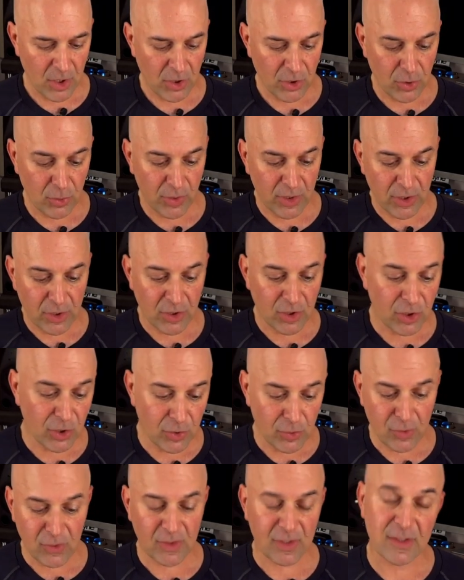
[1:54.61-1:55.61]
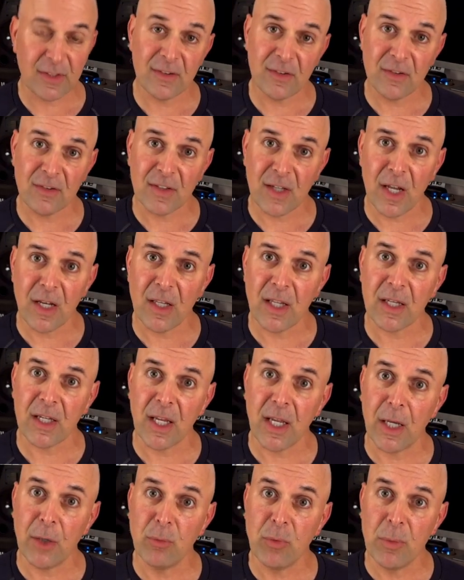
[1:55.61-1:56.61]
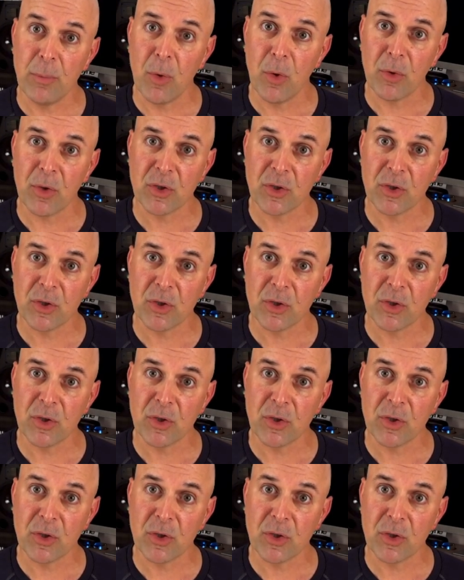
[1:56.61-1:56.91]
you can use it. This is kind of like a remote